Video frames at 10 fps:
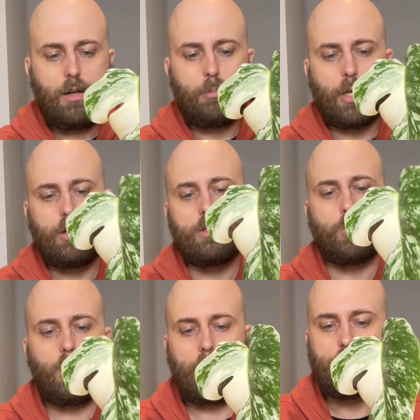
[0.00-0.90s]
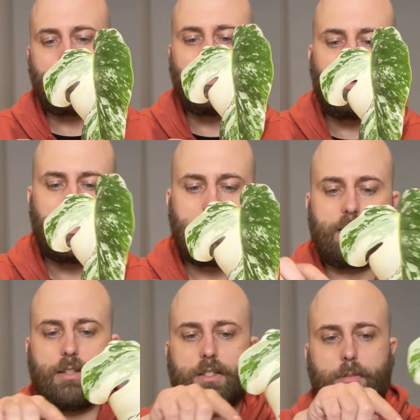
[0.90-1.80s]
because what I do want
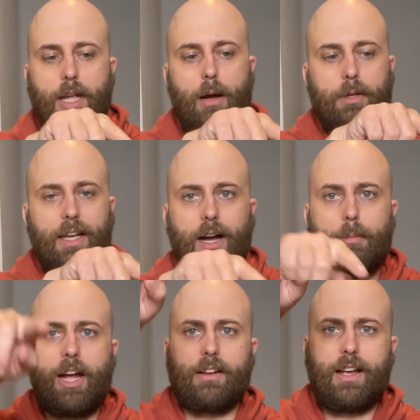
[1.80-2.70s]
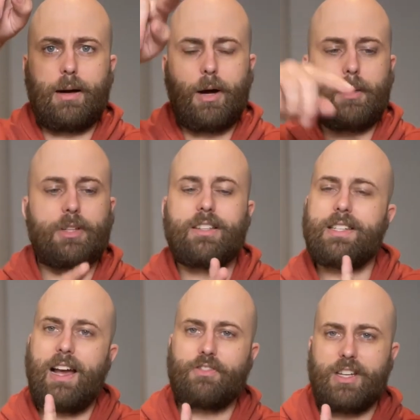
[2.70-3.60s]
is it to be able to come out and come up. It
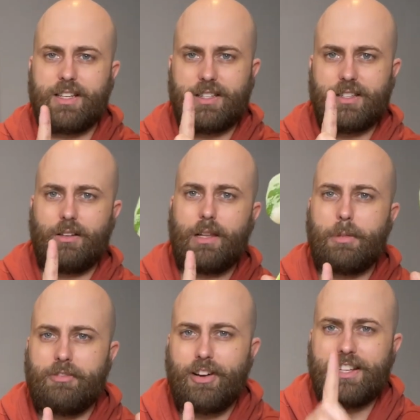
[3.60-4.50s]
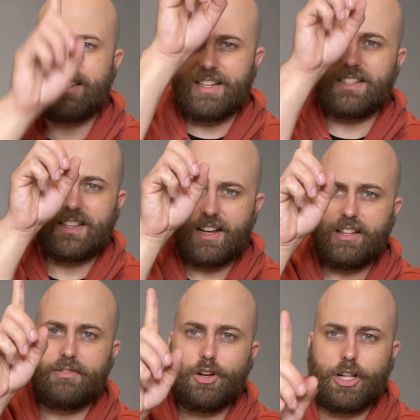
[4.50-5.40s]
doesn't have to necessarily be facing
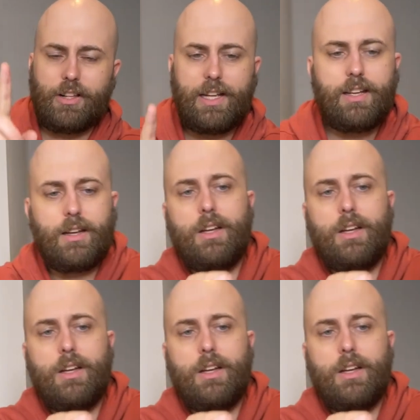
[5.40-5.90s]
exactly vertically.